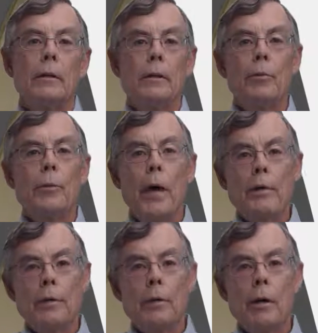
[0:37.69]
Then we
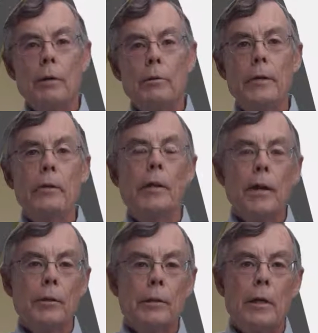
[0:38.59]
write the code and the
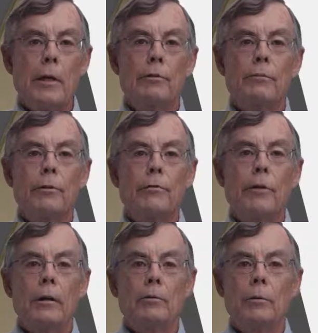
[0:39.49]
documentation for the
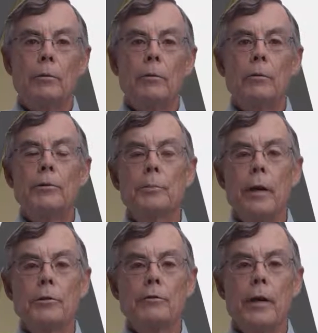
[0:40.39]
function, which
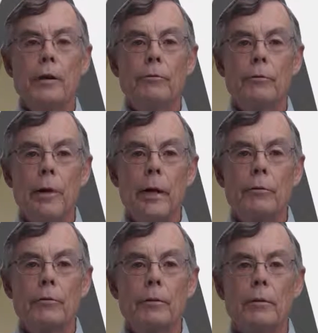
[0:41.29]
specifies the
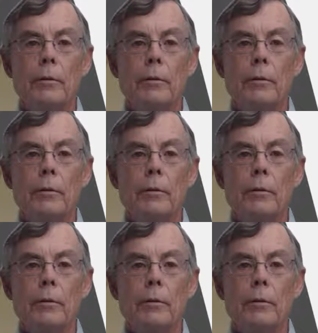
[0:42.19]
rest.